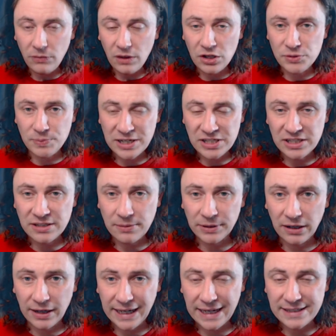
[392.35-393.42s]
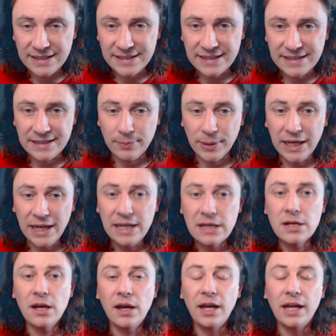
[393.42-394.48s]
especially something like anti-CCP,
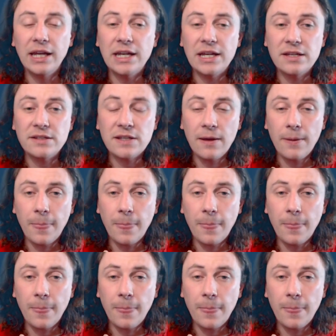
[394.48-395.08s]
is